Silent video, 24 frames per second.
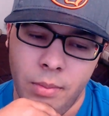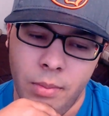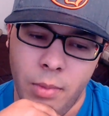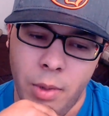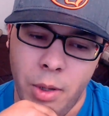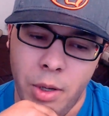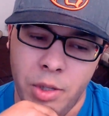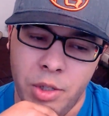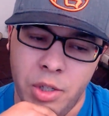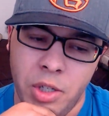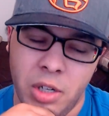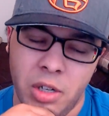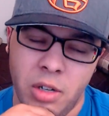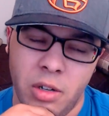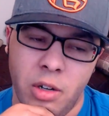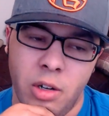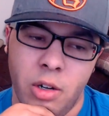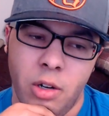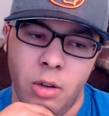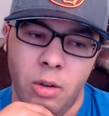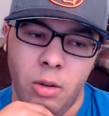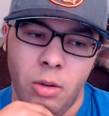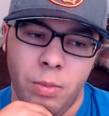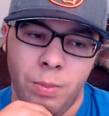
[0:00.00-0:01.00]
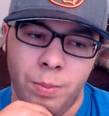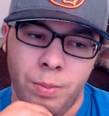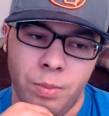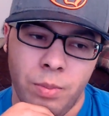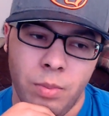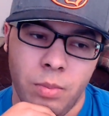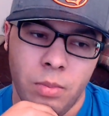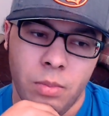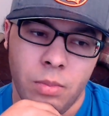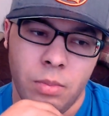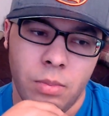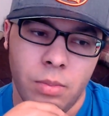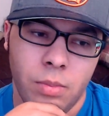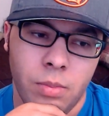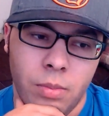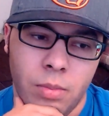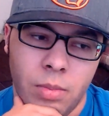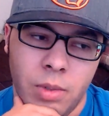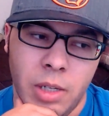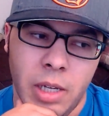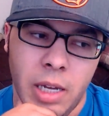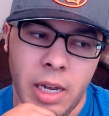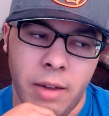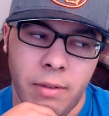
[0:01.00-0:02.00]
Ijiro
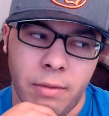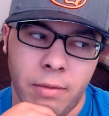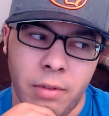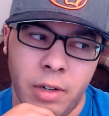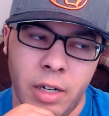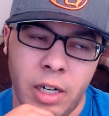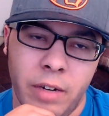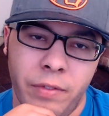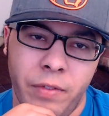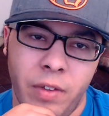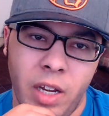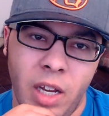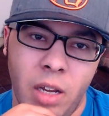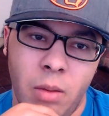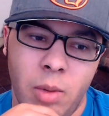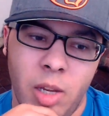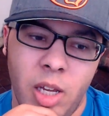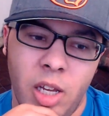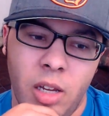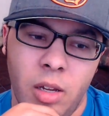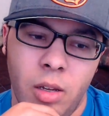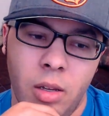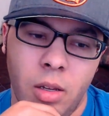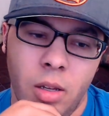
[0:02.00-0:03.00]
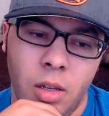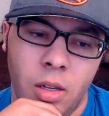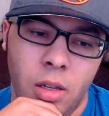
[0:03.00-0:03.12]
got rid of Emmy.